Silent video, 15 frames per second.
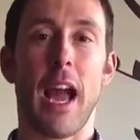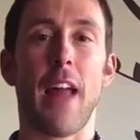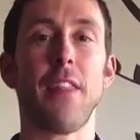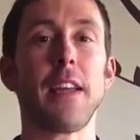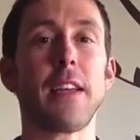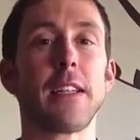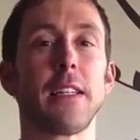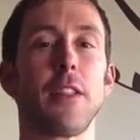And
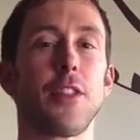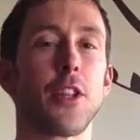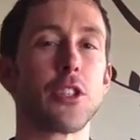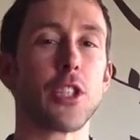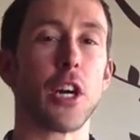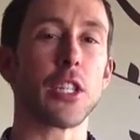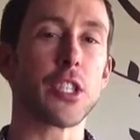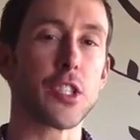then
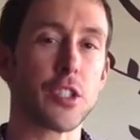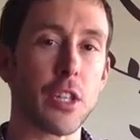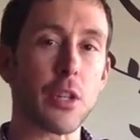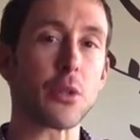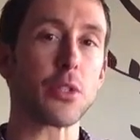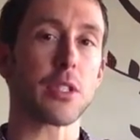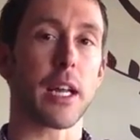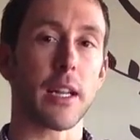there's a
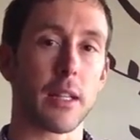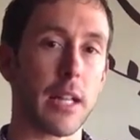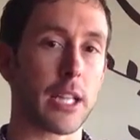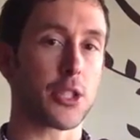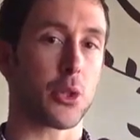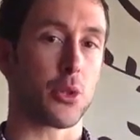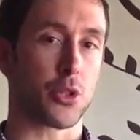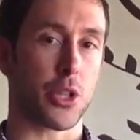subtle
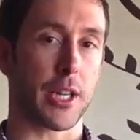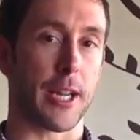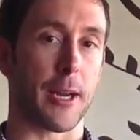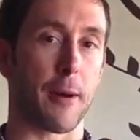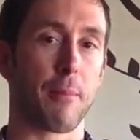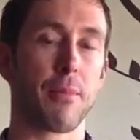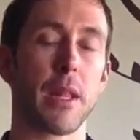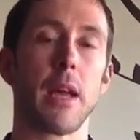psychological trick
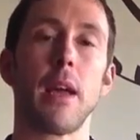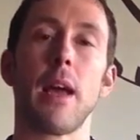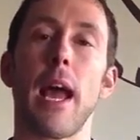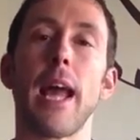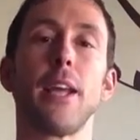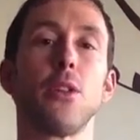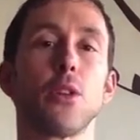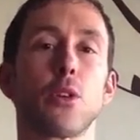here.
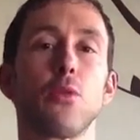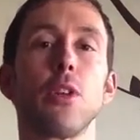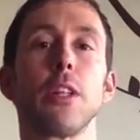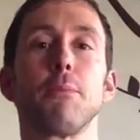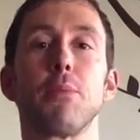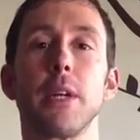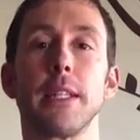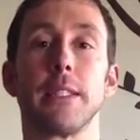Hey, you look really
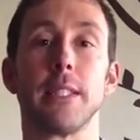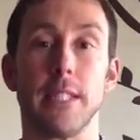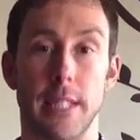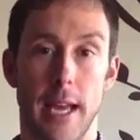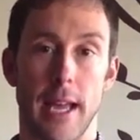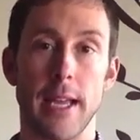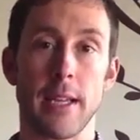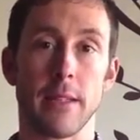pretty
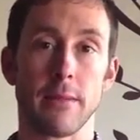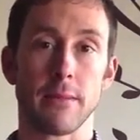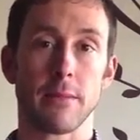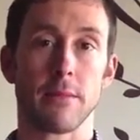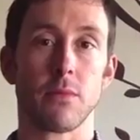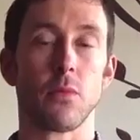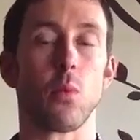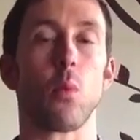today.
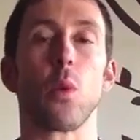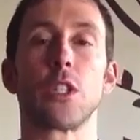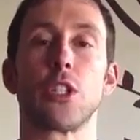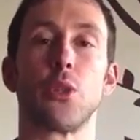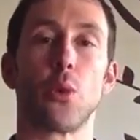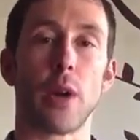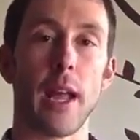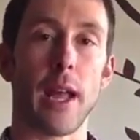What's
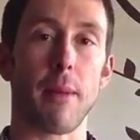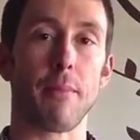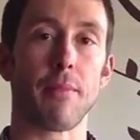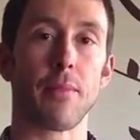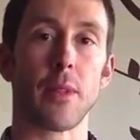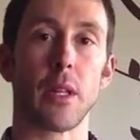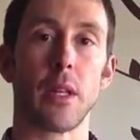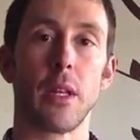your name?
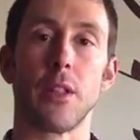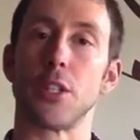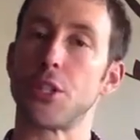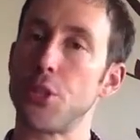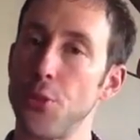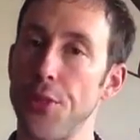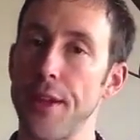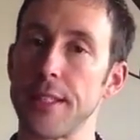There's
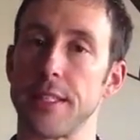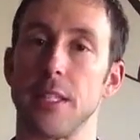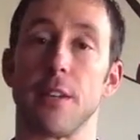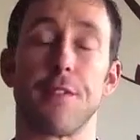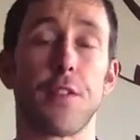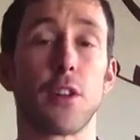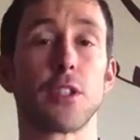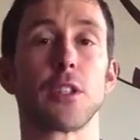two things here.
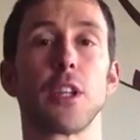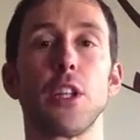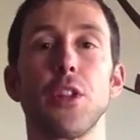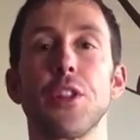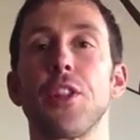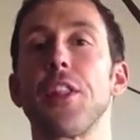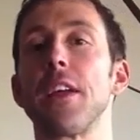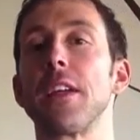First,
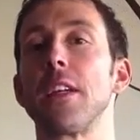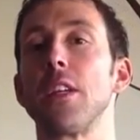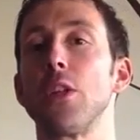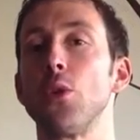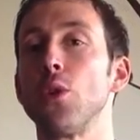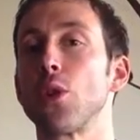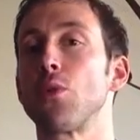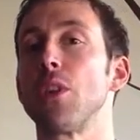the thing
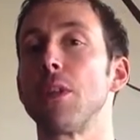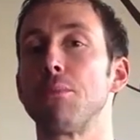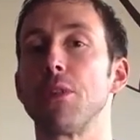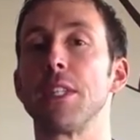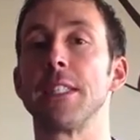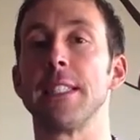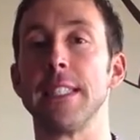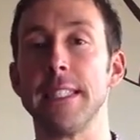you look really
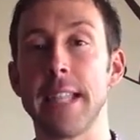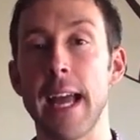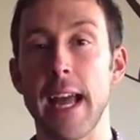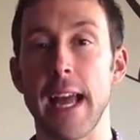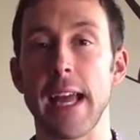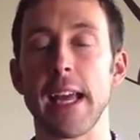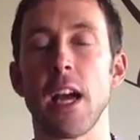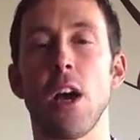pretty
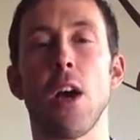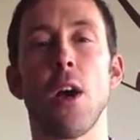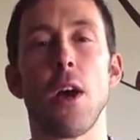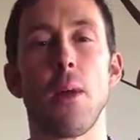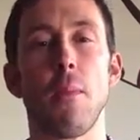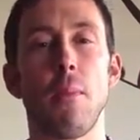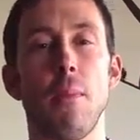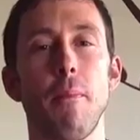today
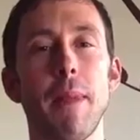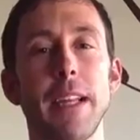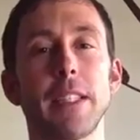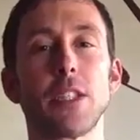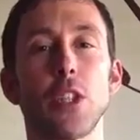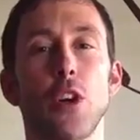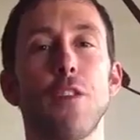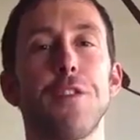
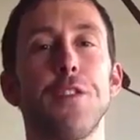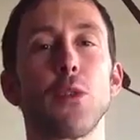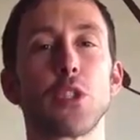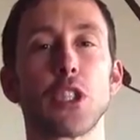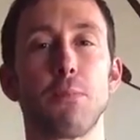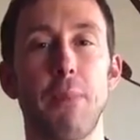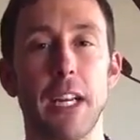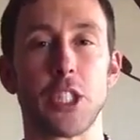makes her feel
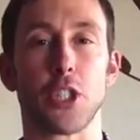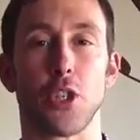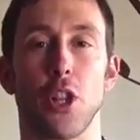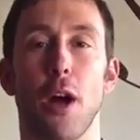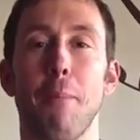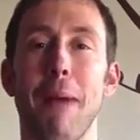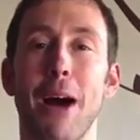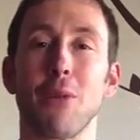special
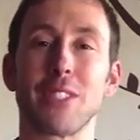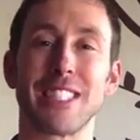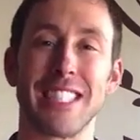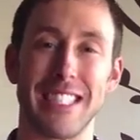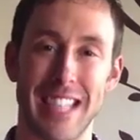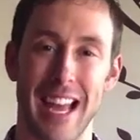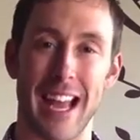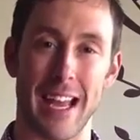about
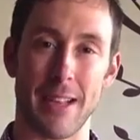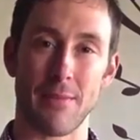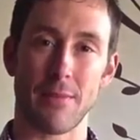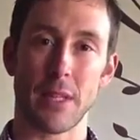today.